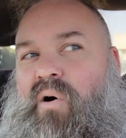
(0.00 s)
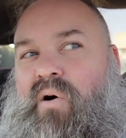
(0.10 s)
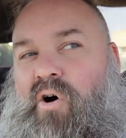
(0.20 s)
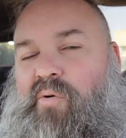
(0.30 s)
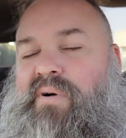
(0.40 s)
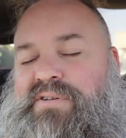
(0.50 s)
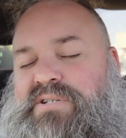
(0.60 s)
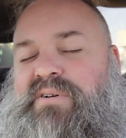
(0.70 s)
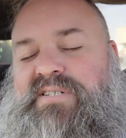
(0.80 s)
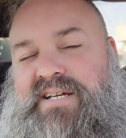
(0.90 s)
Almost
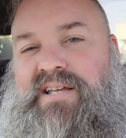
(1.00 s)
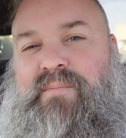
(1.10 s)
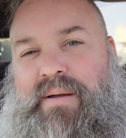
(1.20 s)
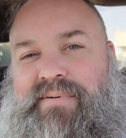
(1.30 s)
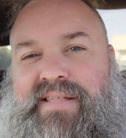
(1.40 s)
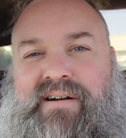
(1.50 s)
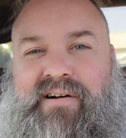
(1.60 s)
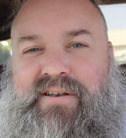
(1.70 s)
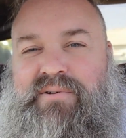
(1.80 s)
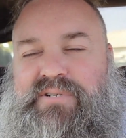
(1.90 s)
to a T, the people that
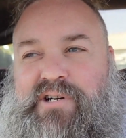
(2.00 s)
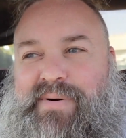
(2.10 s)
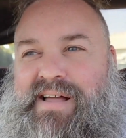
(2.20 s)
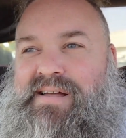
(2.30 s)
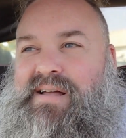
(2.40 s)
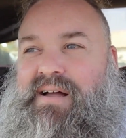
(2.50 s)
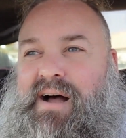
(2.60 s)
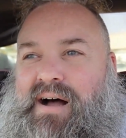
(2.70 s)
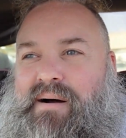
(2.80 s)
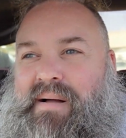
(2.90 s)
are on YouTube
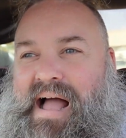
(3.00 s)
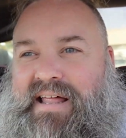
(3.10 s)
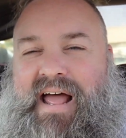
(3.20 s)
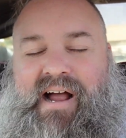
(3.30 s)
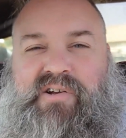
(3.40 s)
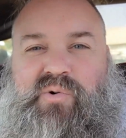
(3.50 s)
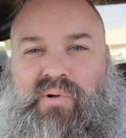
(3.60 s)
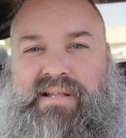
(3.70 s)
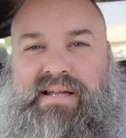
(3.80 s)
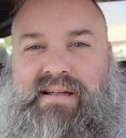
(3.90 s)
had
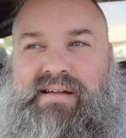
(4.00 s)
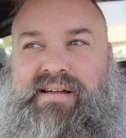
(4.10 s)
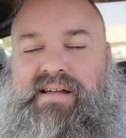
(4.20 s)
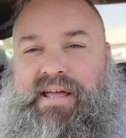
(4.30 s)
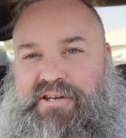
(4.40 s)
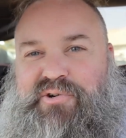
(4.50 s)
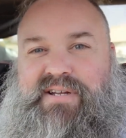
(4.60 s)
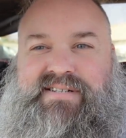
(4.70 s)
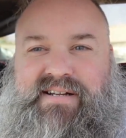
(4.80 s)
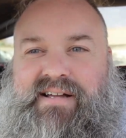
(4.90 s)
actually
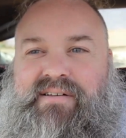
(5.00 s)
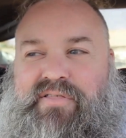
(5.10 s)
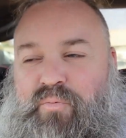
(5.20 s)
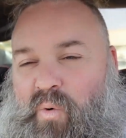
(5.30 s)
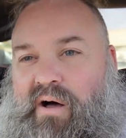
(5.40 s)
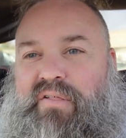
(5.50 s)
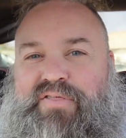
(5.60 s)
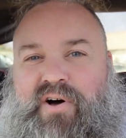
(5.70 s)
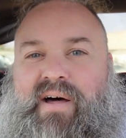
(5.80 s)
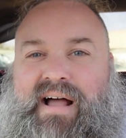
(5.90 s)
interesting, well
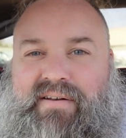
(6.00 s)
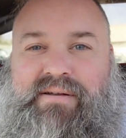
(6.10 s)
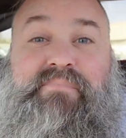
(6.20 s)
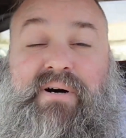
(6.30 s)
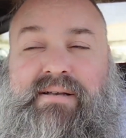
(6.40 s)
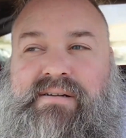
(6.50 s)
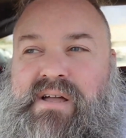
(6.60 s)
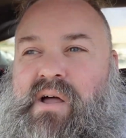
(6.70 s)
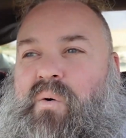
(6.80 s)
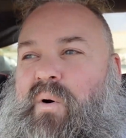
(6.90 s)
thought out input,
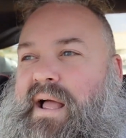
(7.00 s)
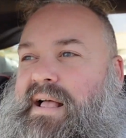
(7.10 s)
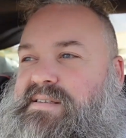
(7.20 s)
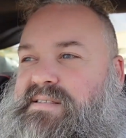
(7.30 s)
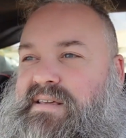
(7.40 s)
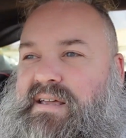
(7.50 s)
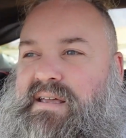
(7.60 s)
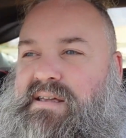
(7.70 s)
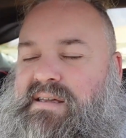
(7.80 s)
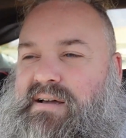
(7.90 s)
whereas
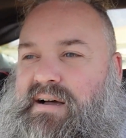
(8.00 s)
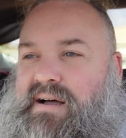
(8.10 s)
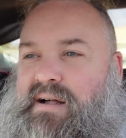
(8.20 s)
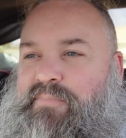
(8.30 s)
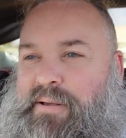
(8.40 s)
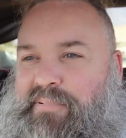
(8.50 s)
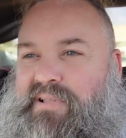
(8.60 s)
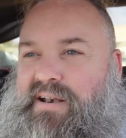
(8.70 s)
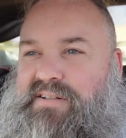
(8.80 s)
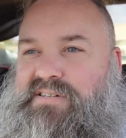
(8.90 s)
the
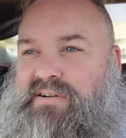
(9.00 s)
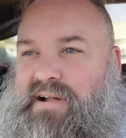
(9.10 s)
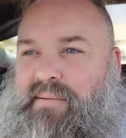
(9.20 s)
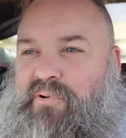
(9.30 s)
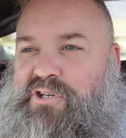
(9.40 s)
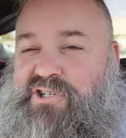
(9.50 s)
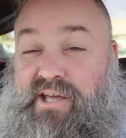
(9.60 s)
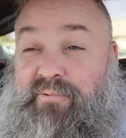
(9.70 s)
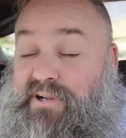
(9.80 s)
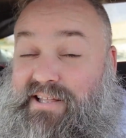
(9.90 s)
people on Instagram were
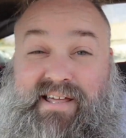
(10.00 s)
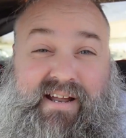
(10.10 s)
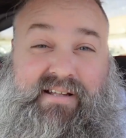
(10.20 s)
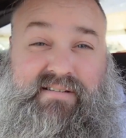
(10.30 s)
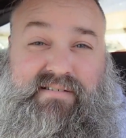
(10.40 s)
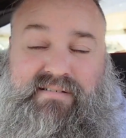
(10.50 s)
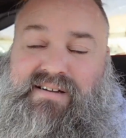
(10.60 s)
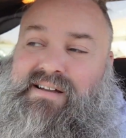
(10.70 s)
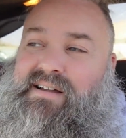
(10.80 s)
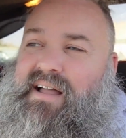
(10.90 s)
generally idiots
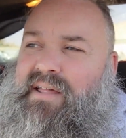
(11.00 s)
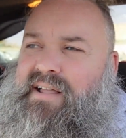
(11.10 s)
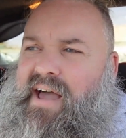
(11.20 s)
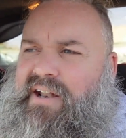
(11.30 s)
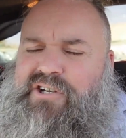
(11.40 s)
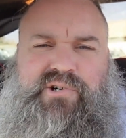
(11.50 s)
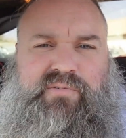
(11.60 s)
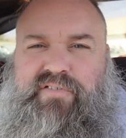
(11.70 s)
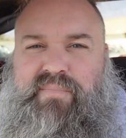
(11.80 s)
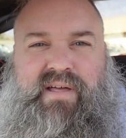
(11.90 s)
and kind of
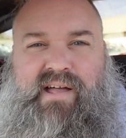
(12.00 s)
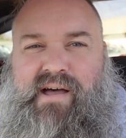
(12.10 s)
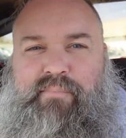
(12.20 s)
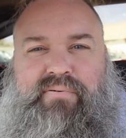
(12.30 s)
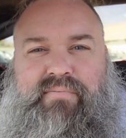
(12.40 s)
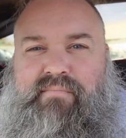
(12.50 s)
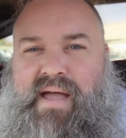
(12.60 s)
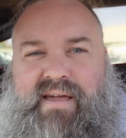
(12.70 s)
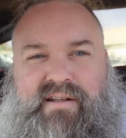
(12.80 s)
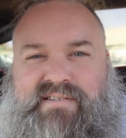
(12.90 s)
shoot from the hip,
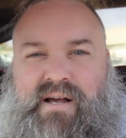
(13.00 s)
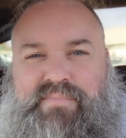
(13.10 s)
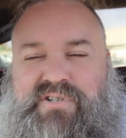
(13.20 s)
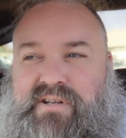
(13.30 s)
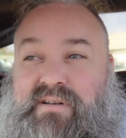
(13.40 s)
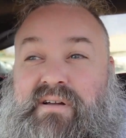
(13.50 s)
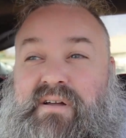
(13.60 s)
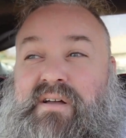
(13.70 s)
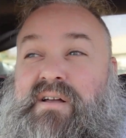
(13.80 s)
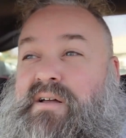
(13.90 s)
make an assumption,
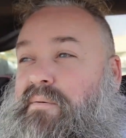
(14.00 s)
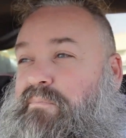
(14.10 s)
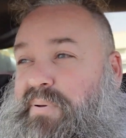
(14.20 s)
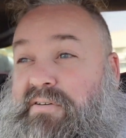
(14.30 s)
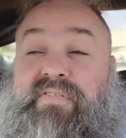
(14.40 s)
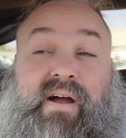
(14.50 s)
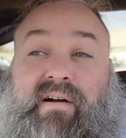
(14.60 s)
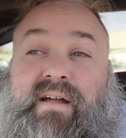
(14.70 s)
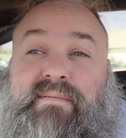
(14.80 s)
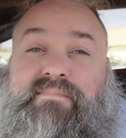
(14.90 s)
be
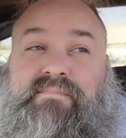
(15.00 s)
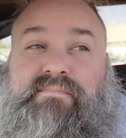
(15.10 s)
very